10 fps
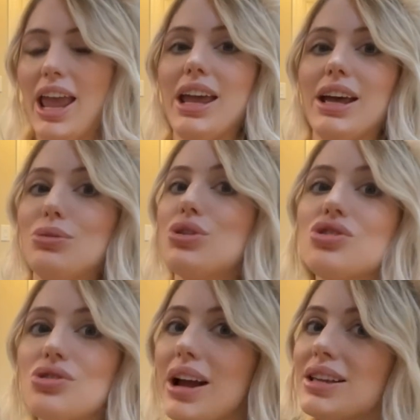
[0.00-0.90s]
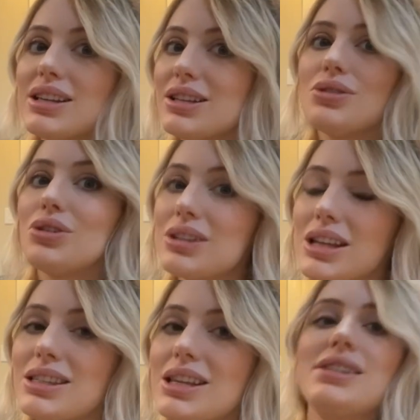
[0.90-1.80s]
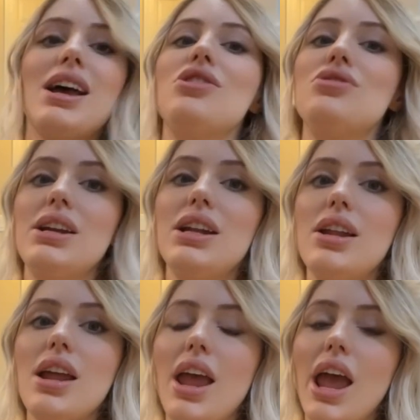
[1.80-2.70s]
and moisturizing so your skin stays hydrated,